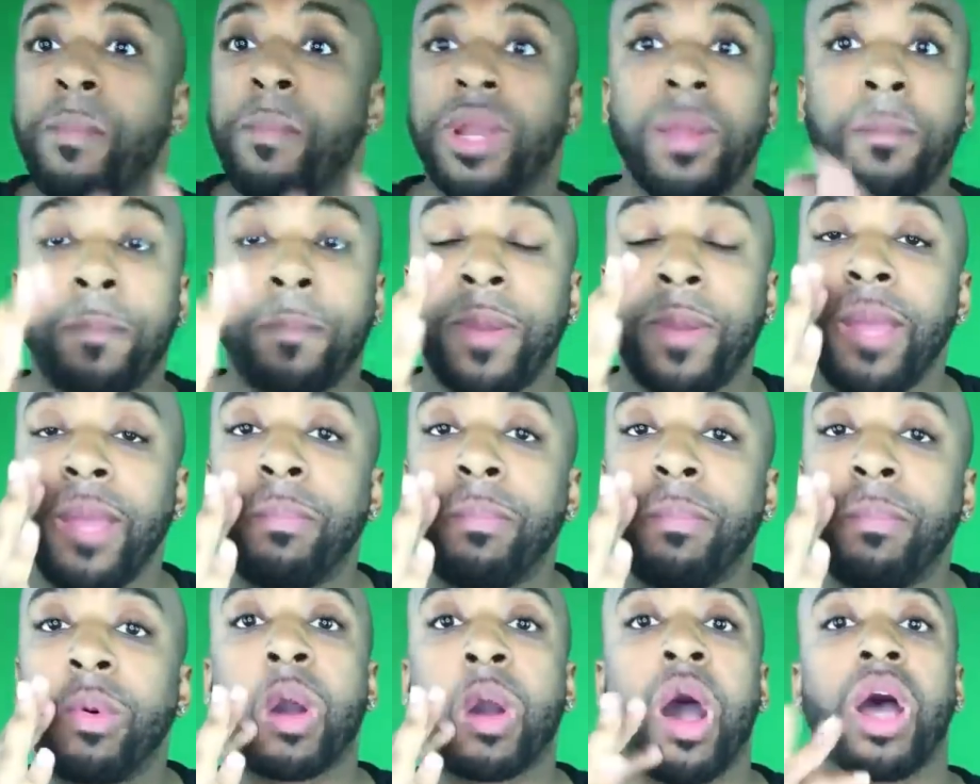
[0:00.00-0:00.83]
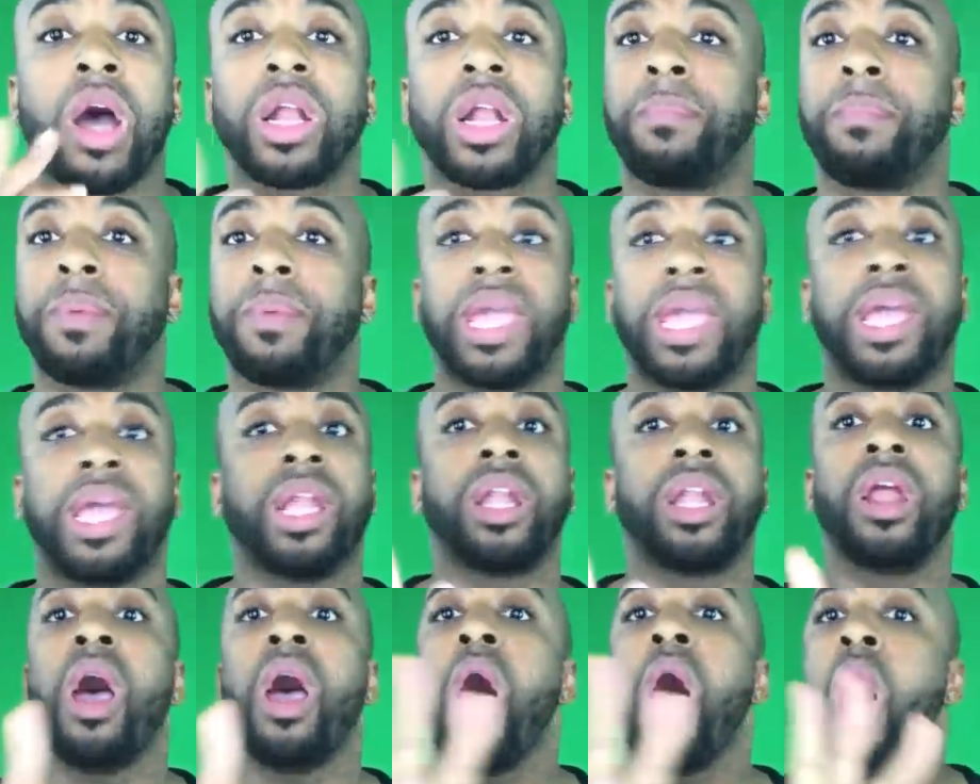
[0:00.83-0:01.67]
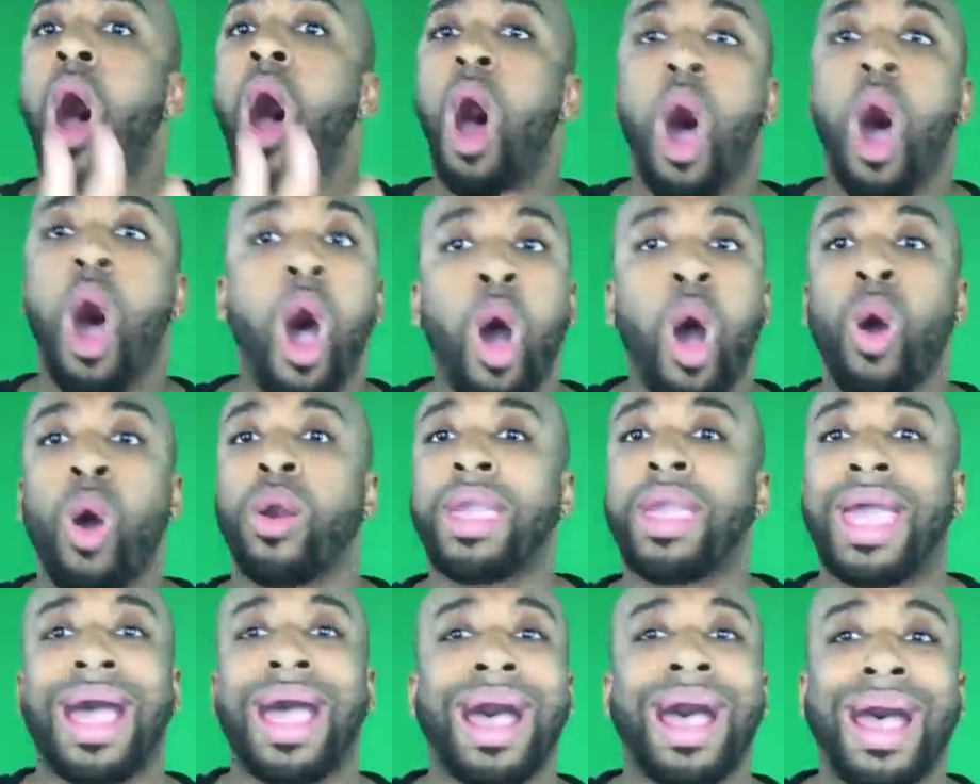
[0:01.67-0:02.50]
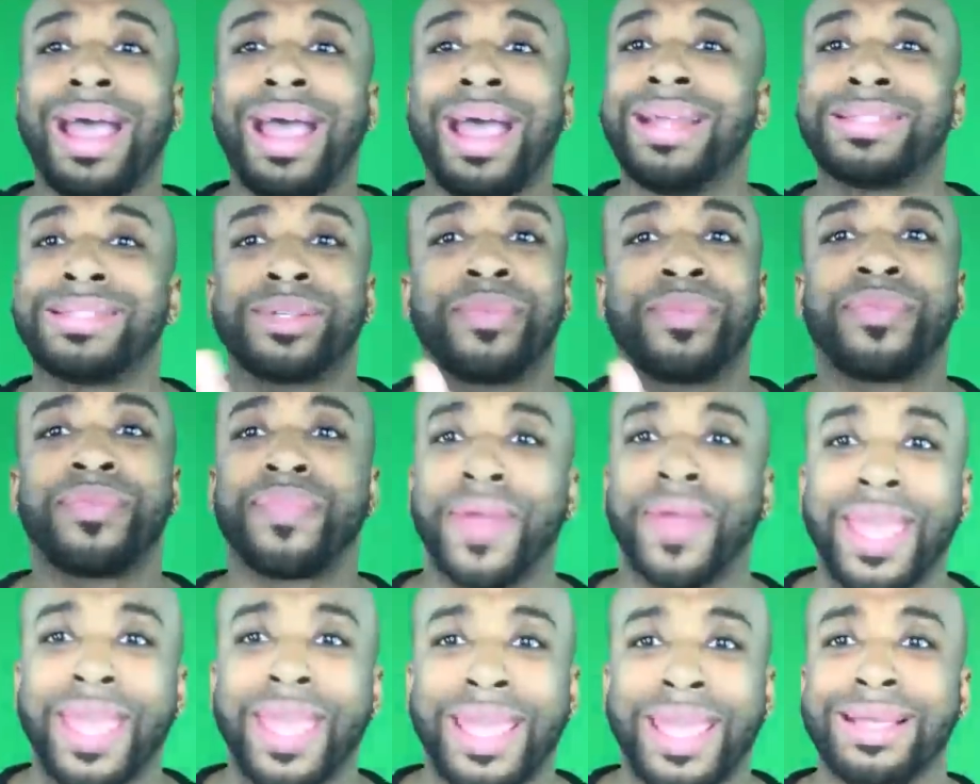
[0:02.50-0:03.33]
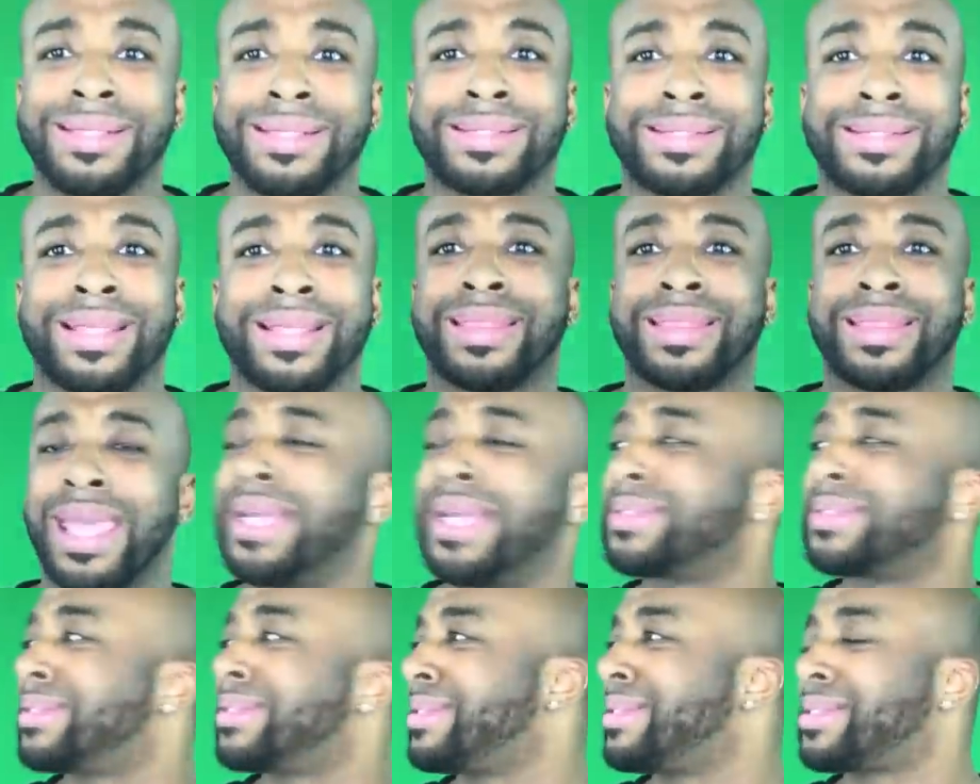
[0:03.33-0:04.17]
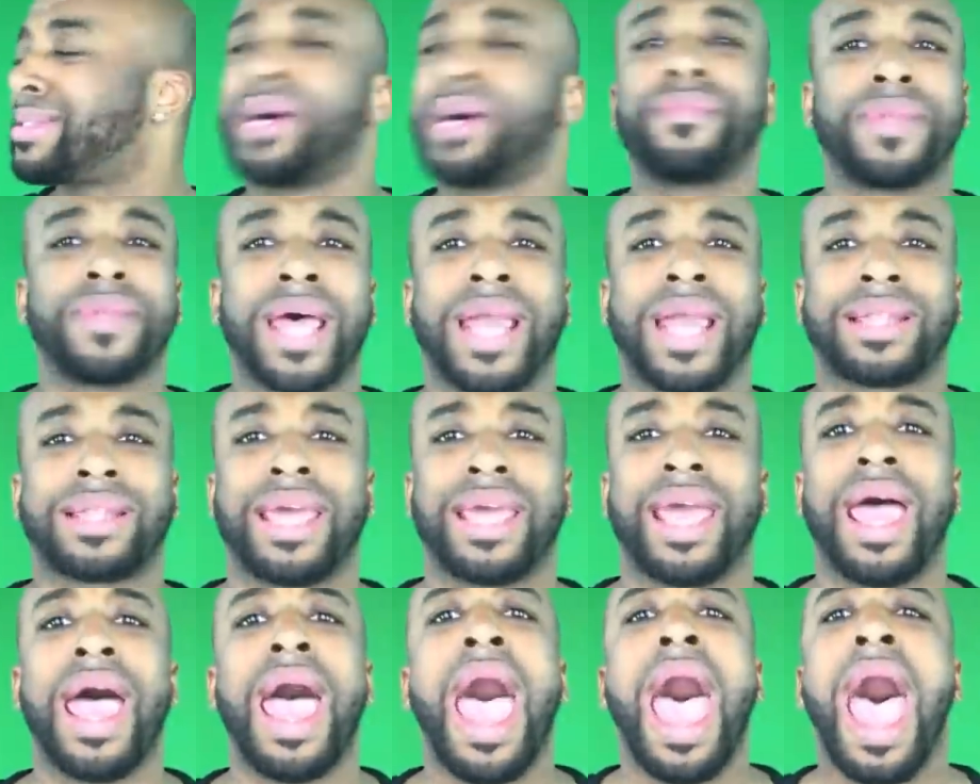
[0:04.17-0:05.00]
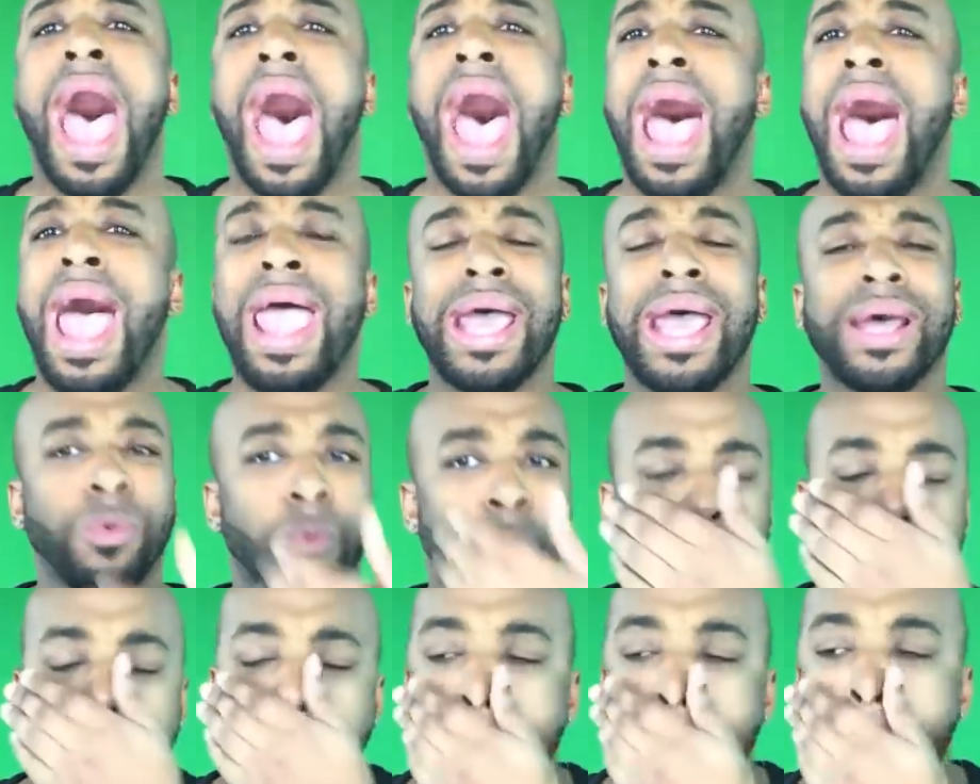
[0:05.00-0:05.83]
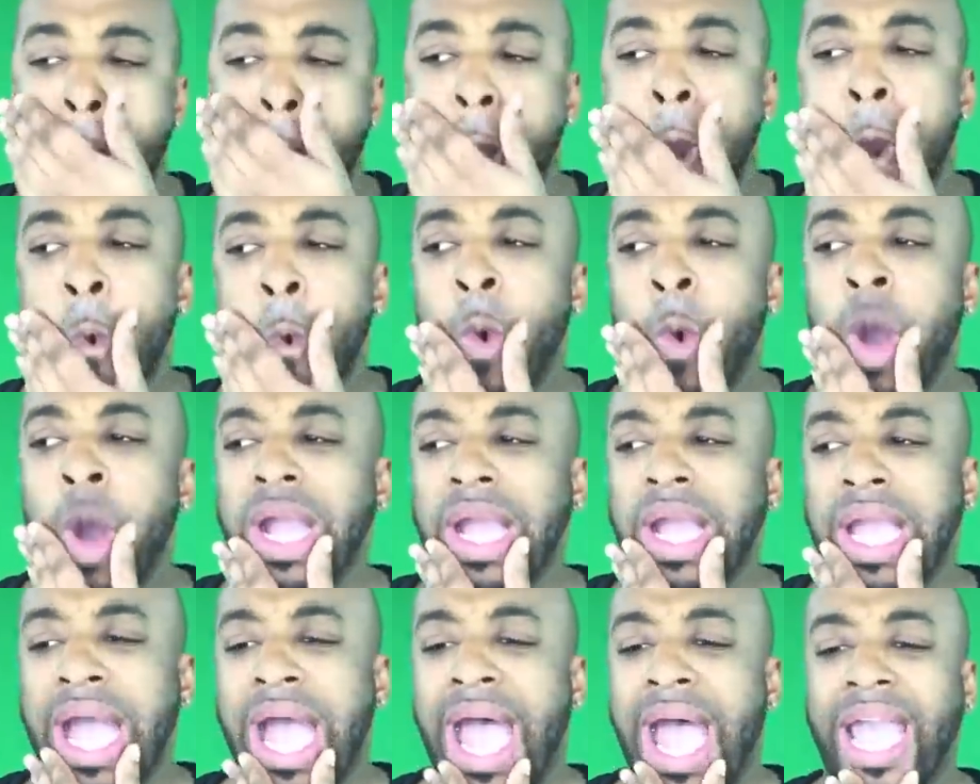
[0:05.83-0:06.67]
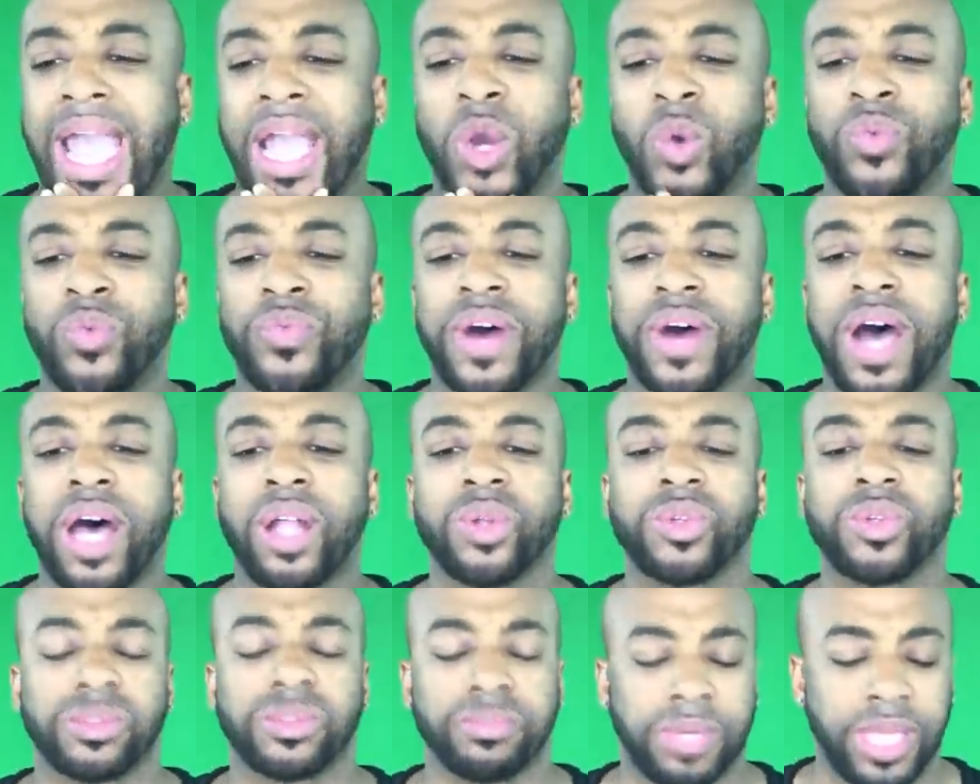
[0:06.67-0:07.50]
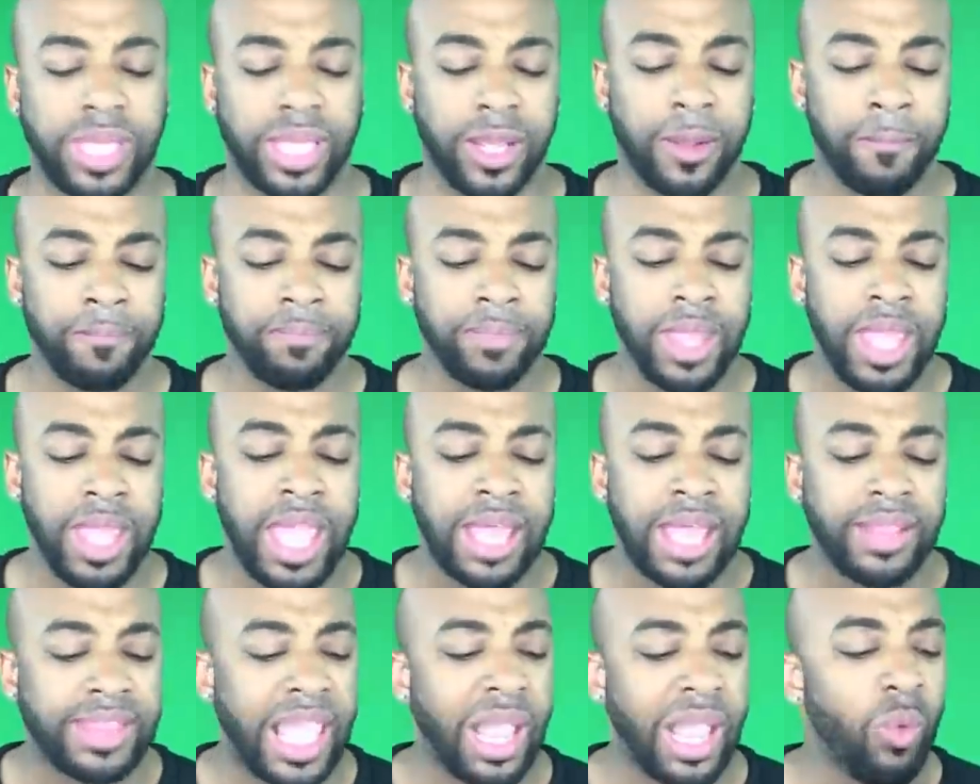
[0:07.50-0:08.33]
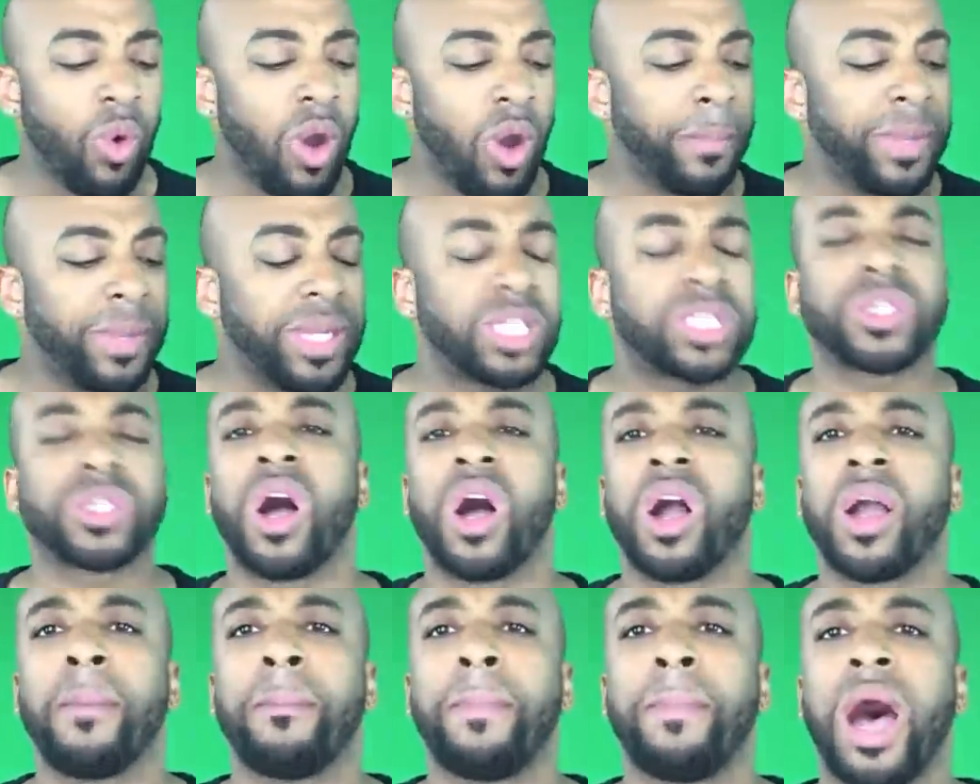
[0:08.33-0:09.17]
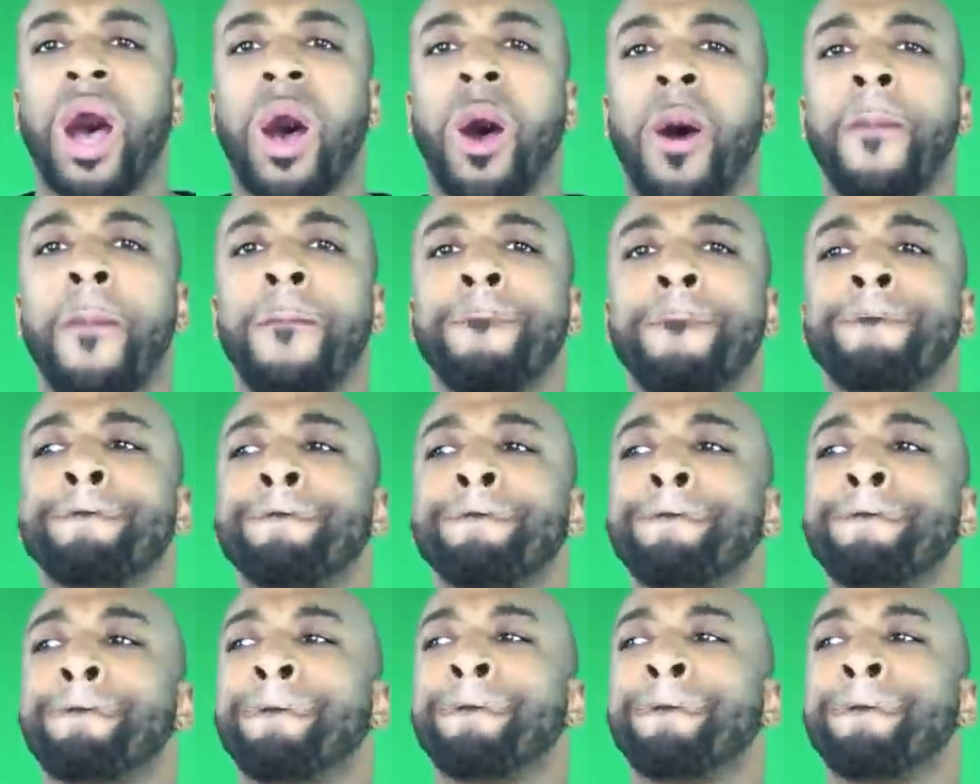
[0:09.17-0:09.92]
many people caught up in all kinds of things and things and stuff like that. I had oh, one guy who follows me. They want me to talk about